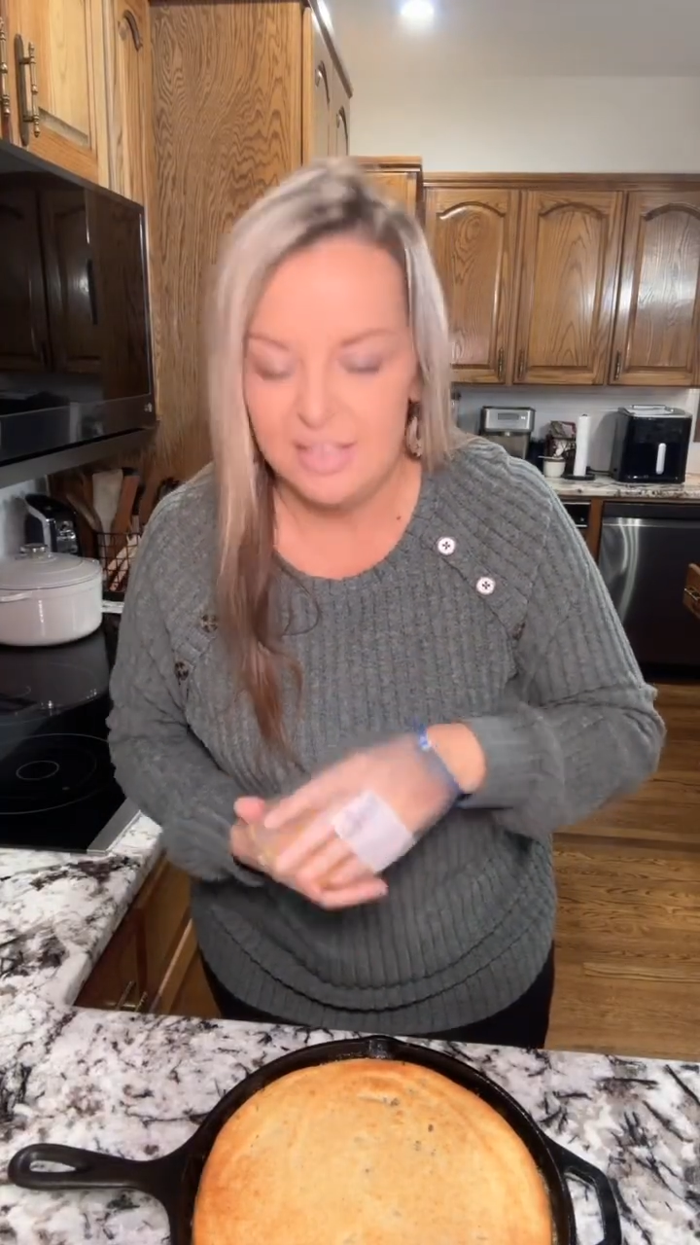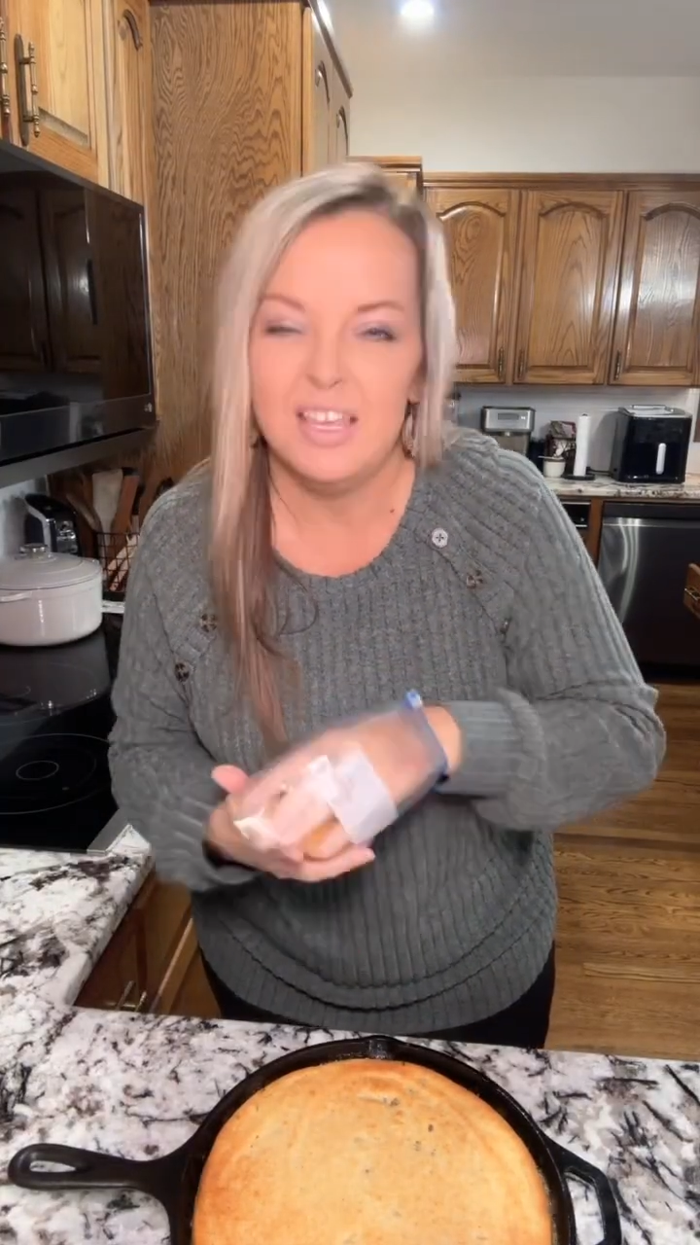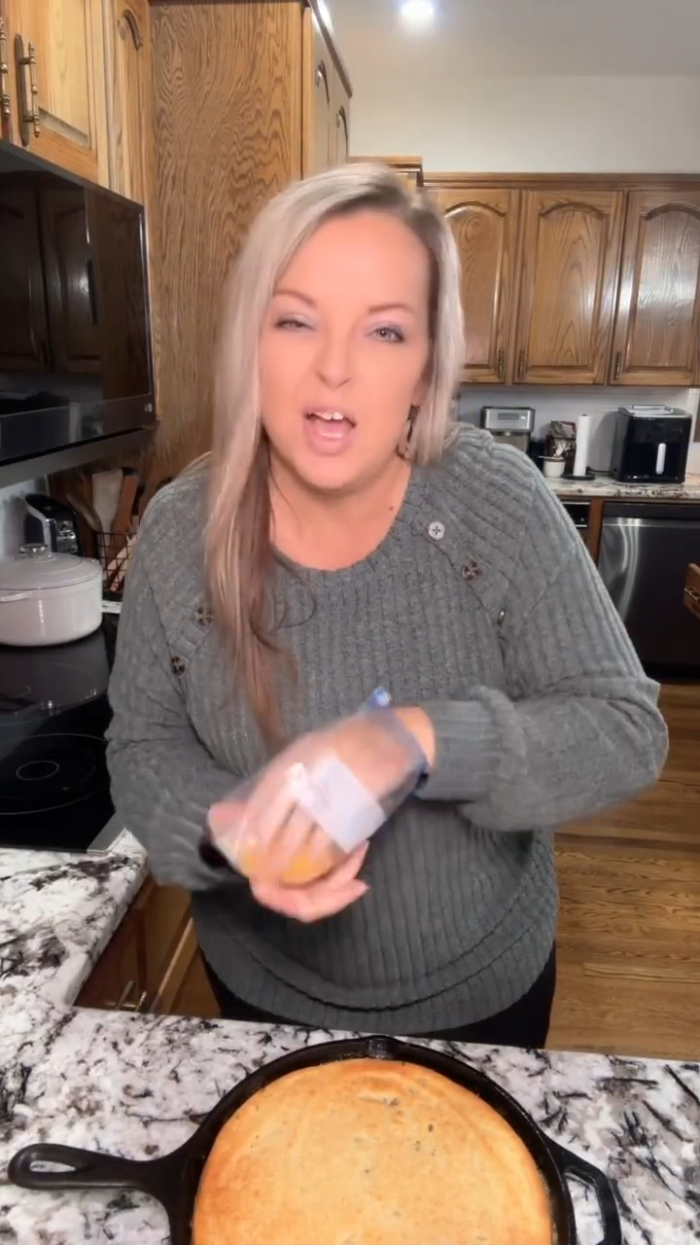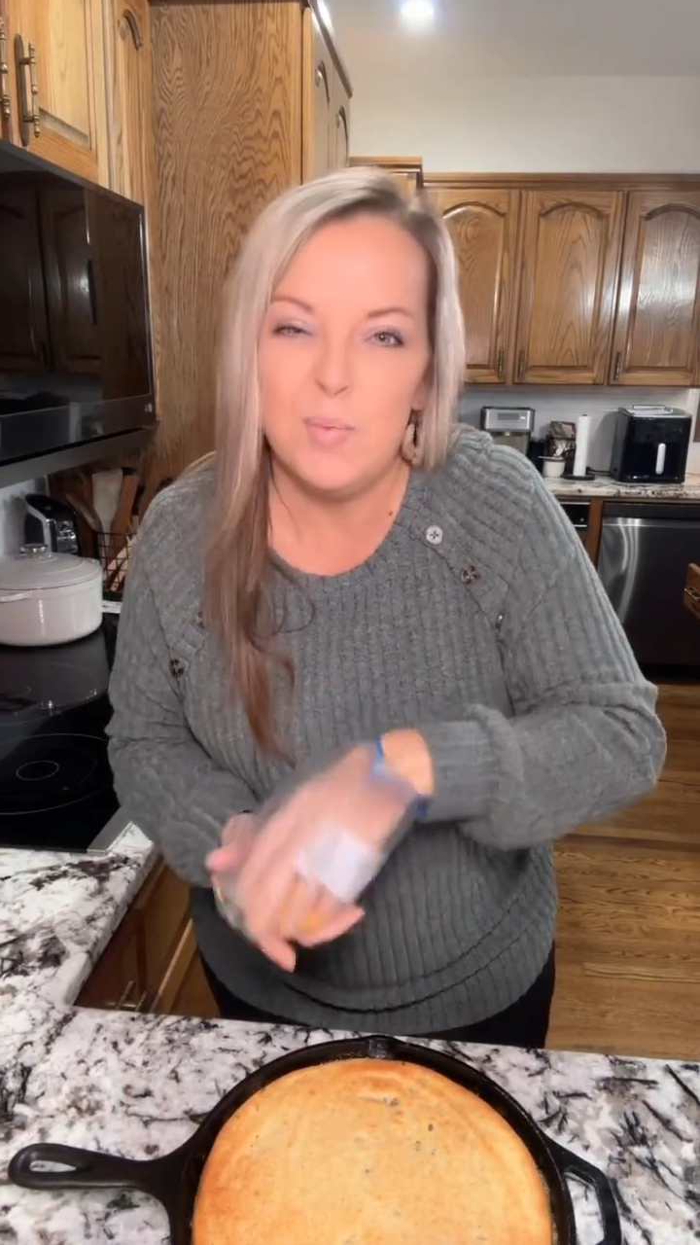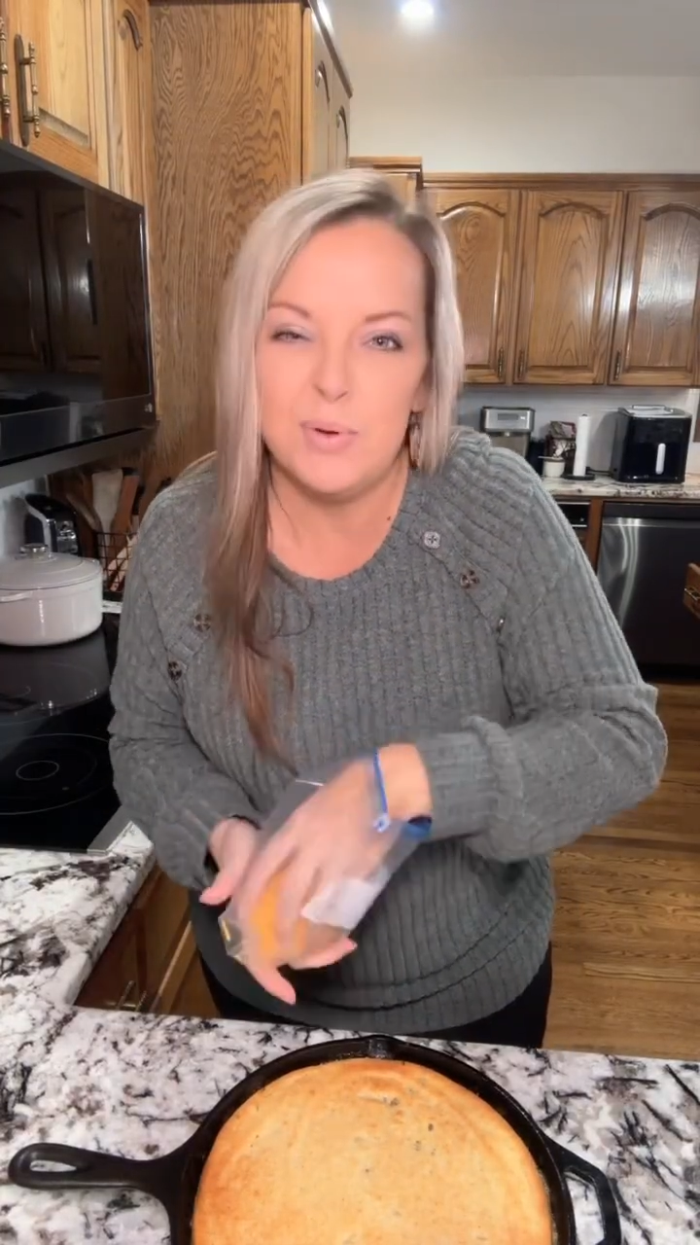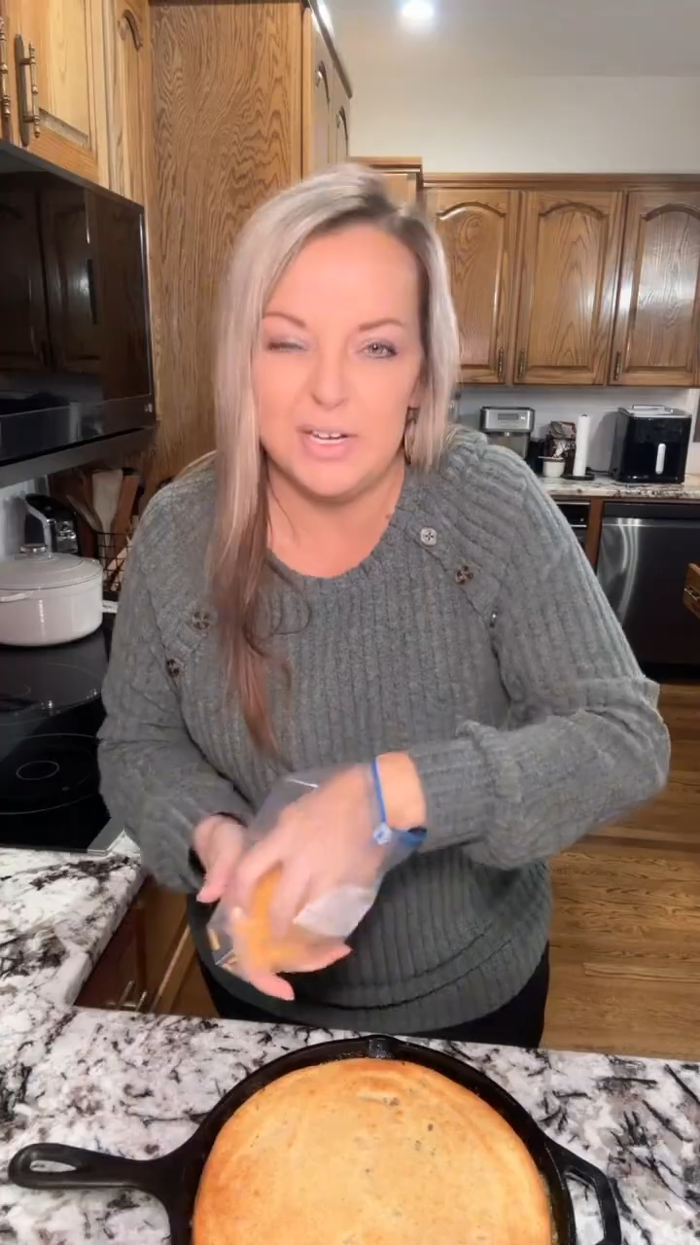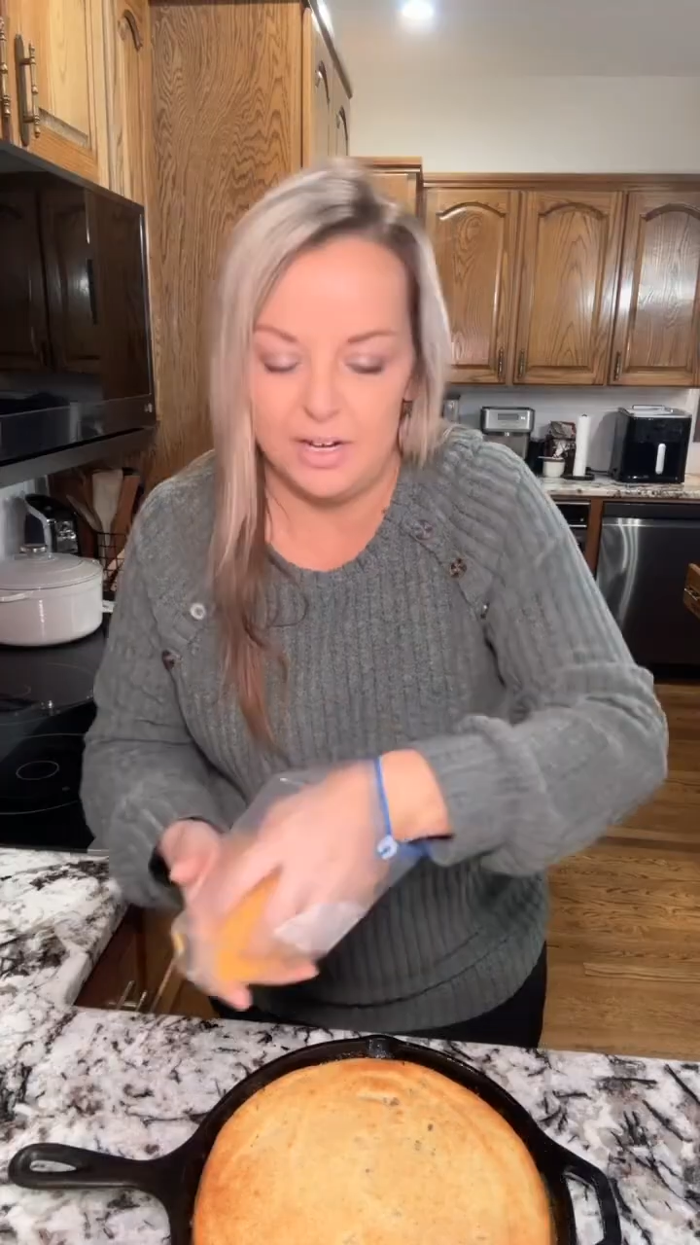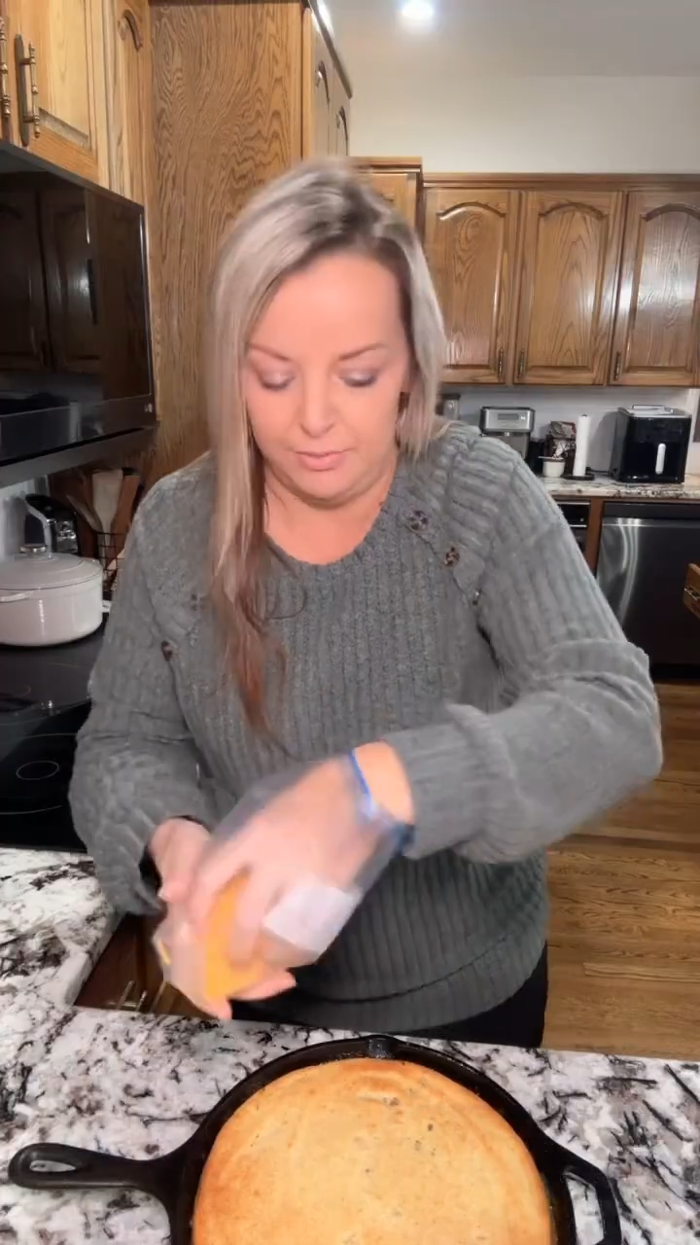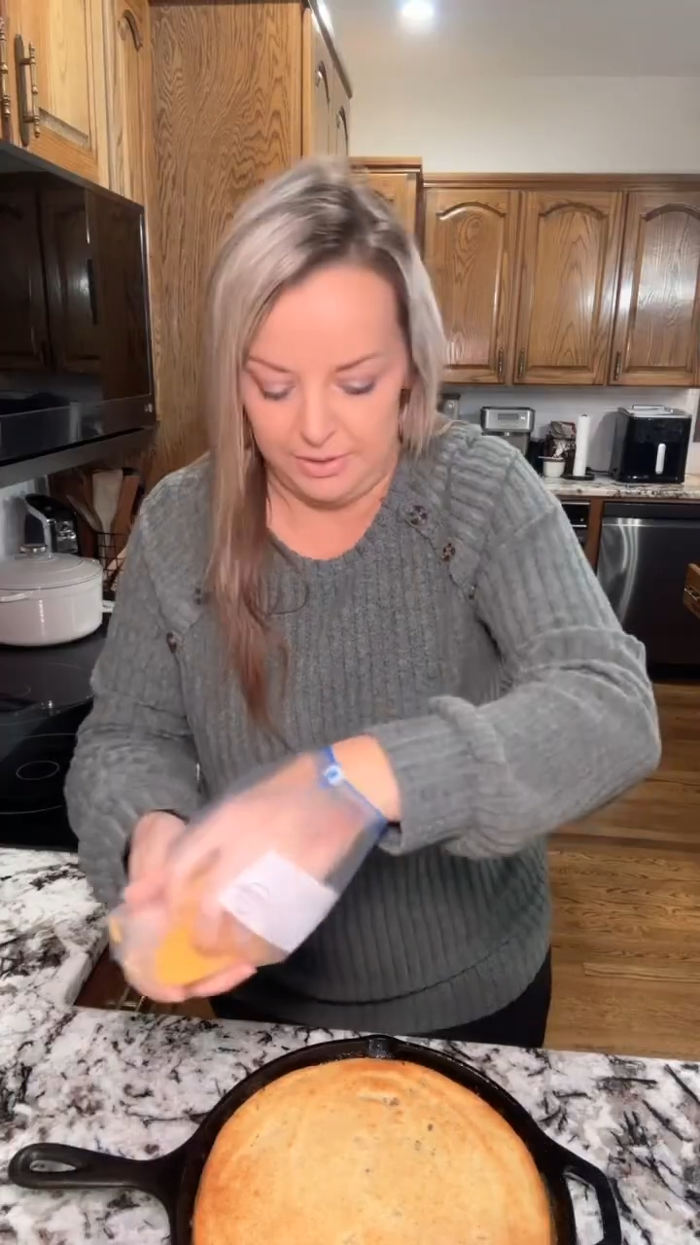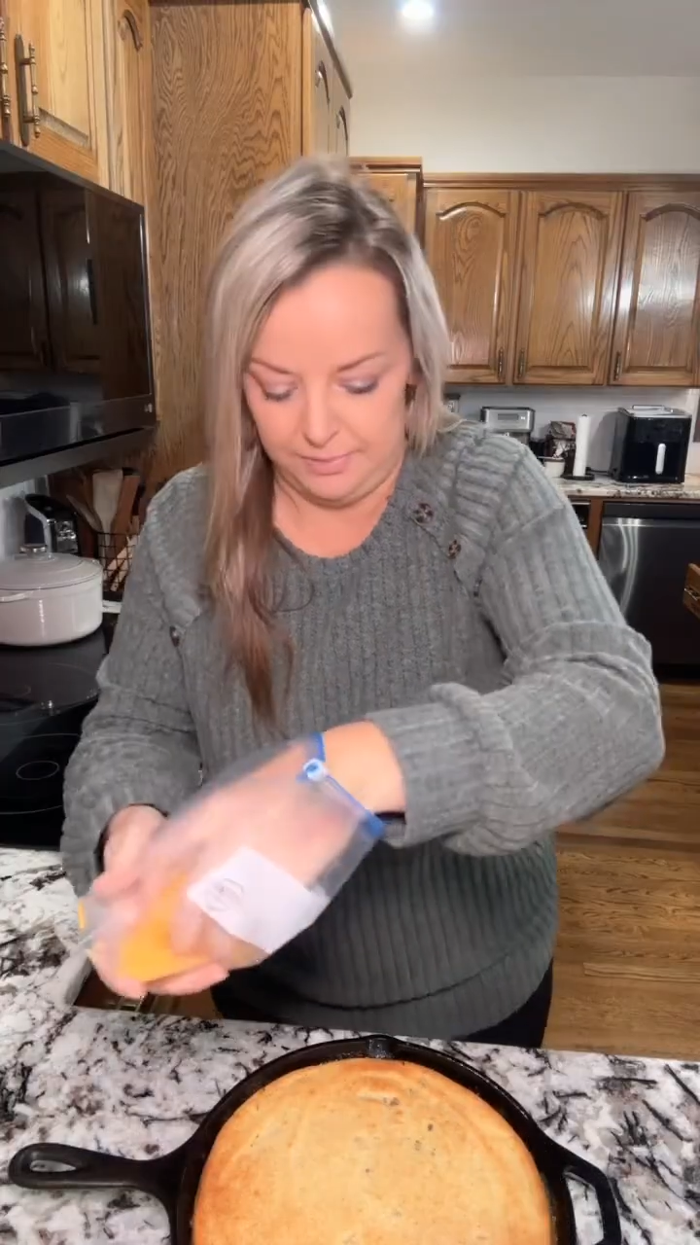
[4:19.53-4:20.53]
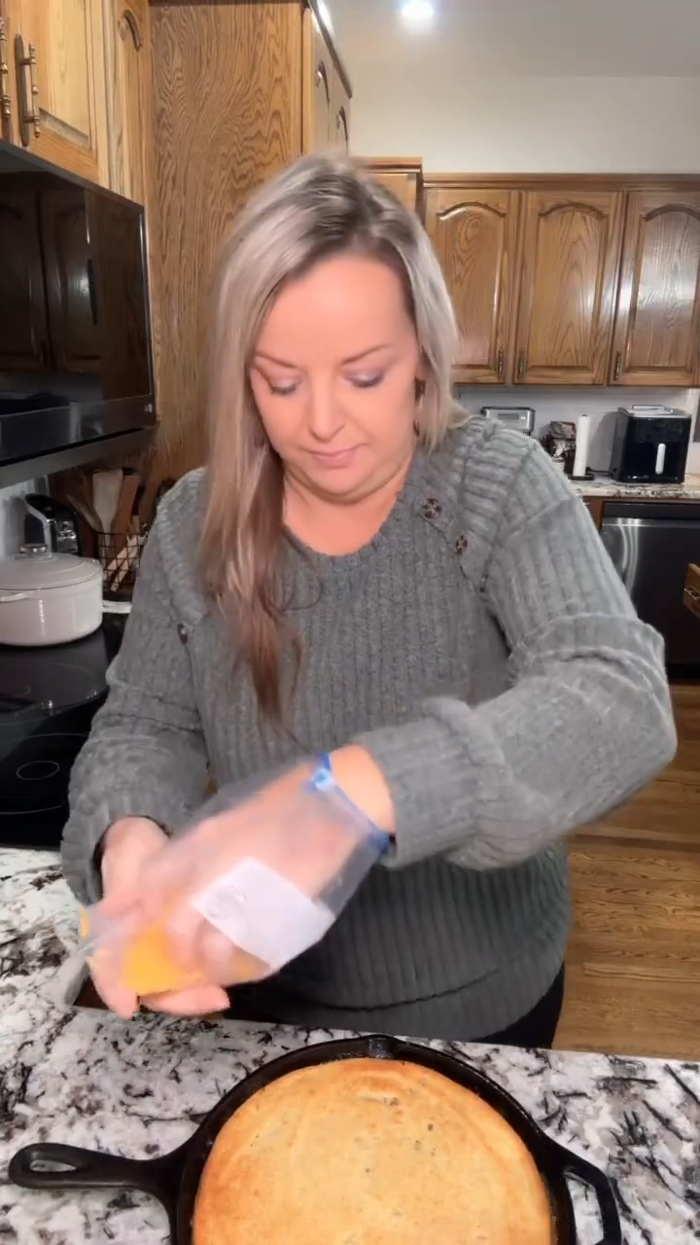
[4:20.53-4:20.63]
Yeah, I'll put it on here.